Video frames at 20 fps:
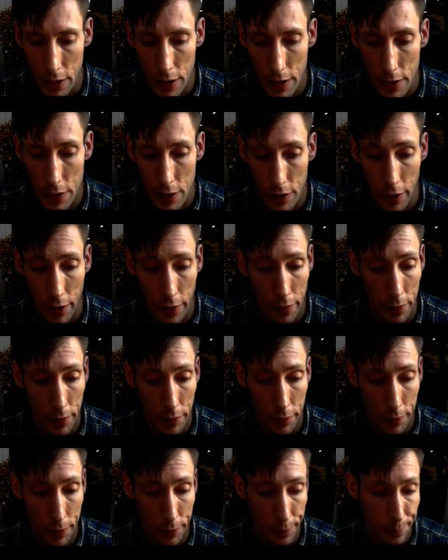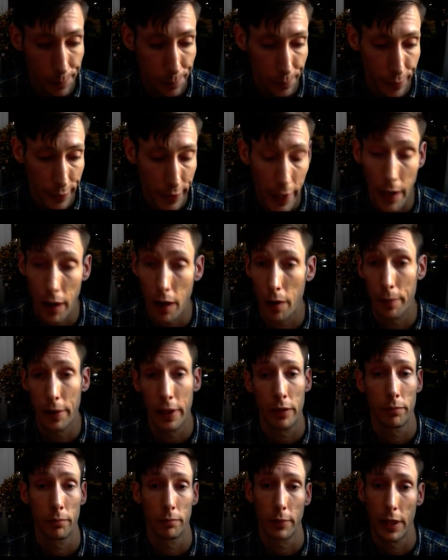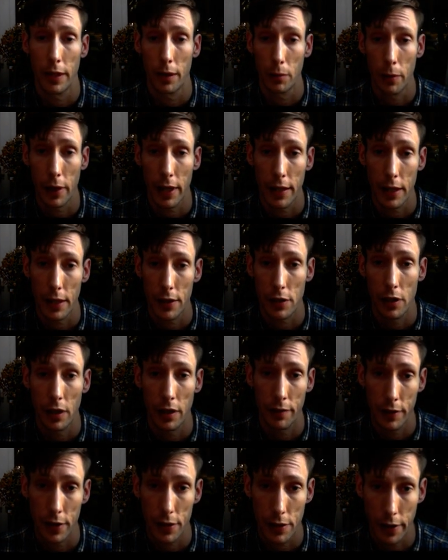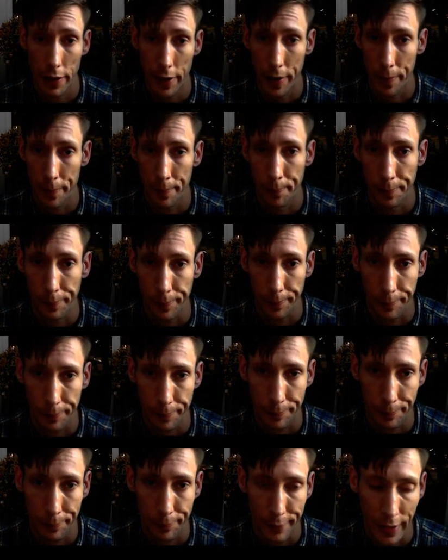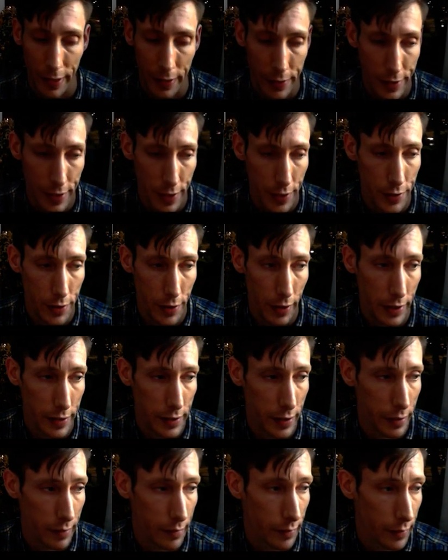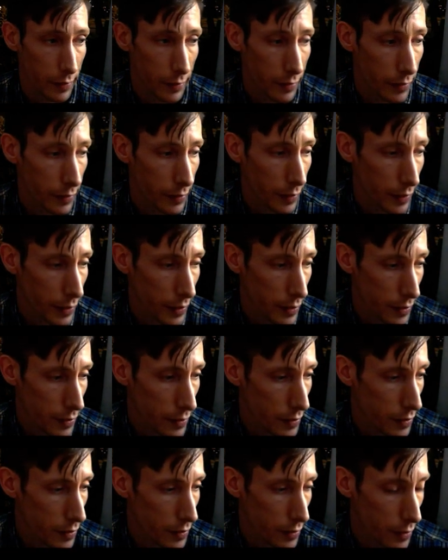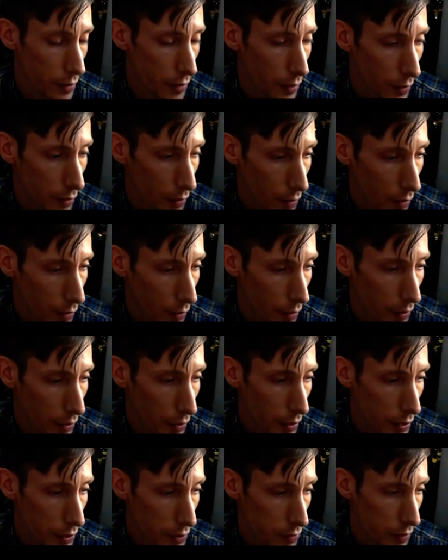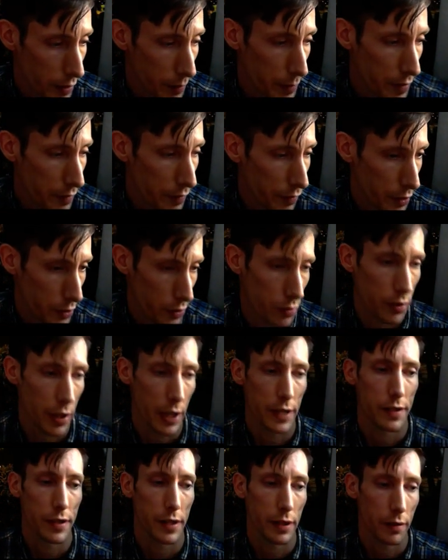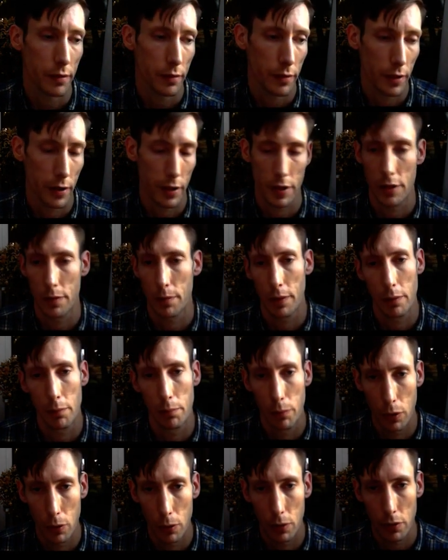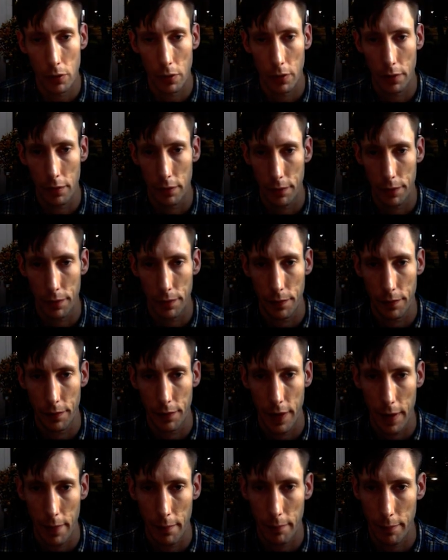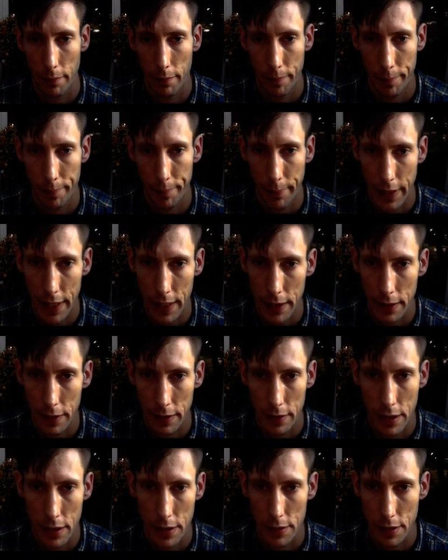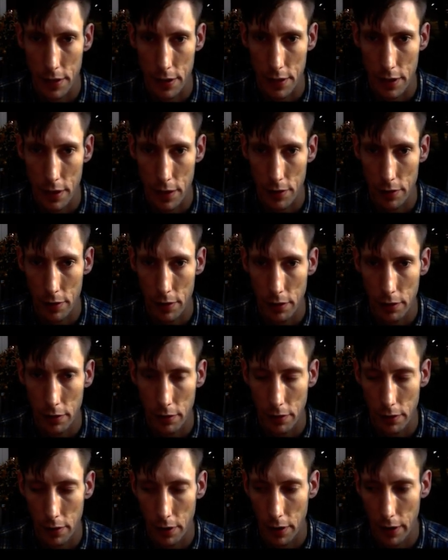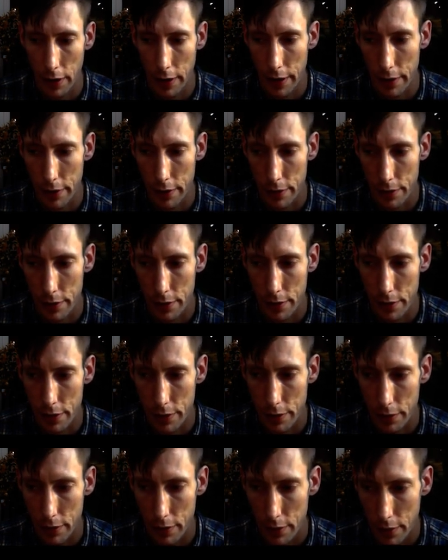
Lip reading: So yeah, I mean, in a way that's kind of exciting. It's exciting. It's extremely frustrating that it's been born of them making this decision, and it's